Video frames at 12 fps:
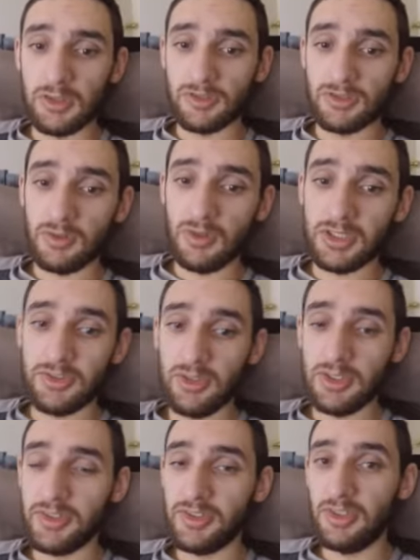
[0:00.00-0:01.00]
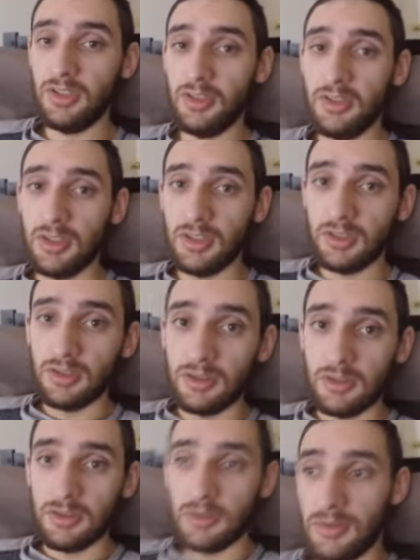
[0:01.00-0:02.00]
so as you can see,
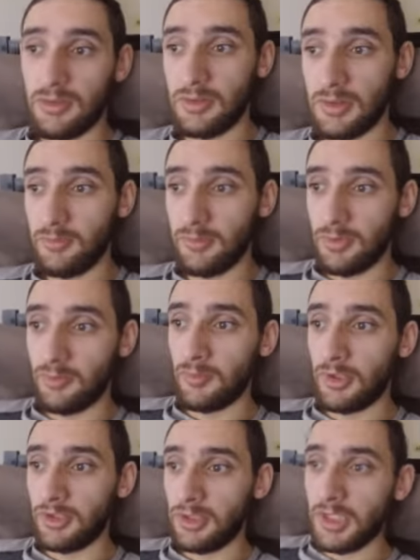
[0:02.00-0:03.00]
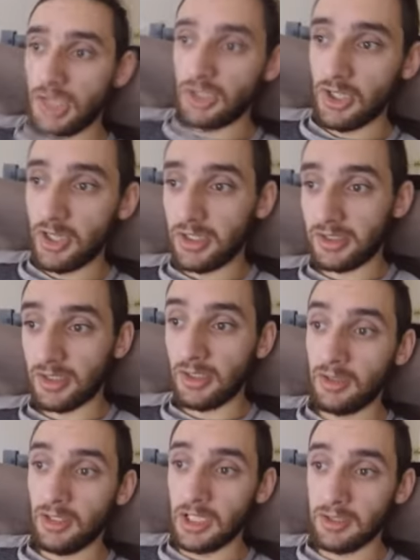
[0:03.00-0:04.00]
modern Russia has
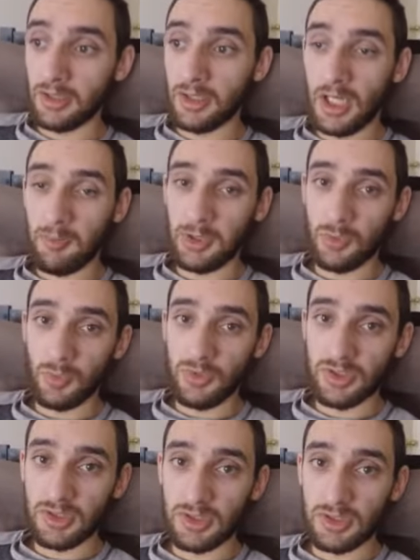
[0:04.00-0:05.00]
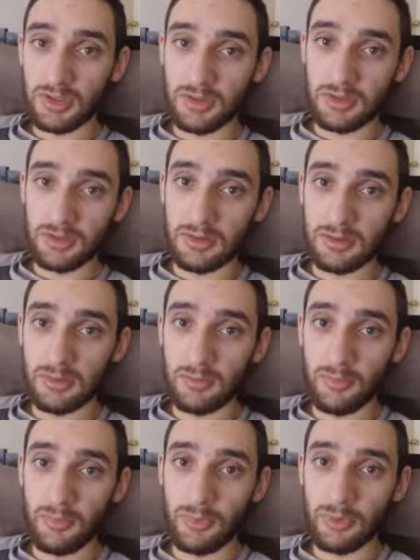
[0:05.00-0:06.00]
a lot in common with the
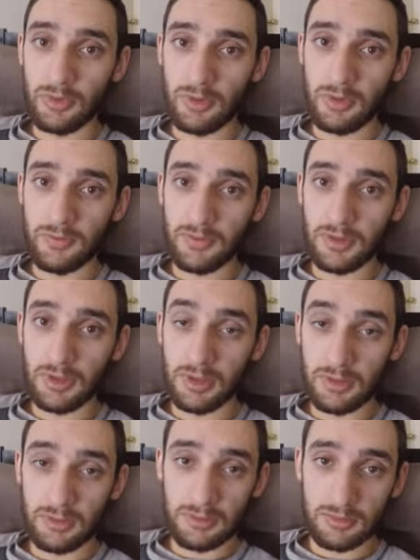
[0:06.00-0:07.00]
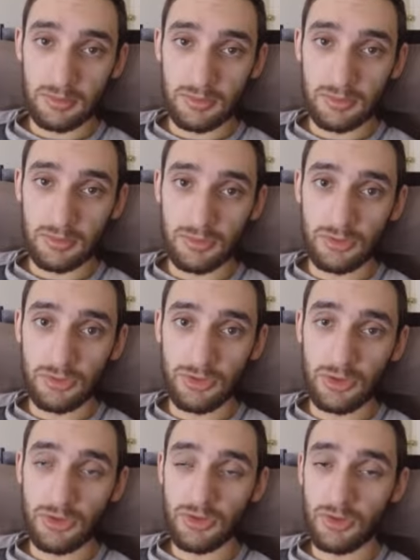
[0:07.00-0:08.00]
book of uh,
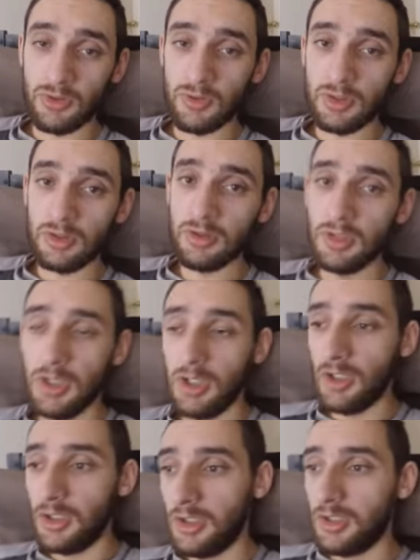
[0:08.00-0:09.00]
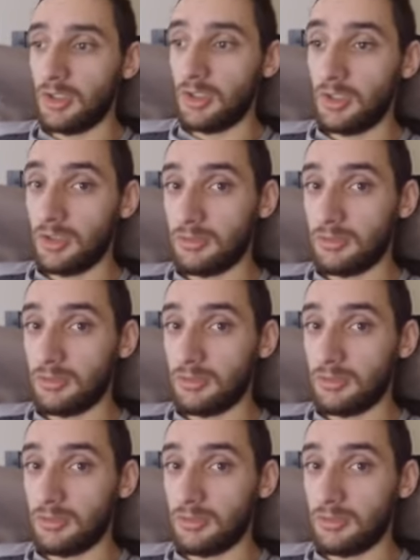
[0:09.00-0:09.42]
George Orwell. Uh,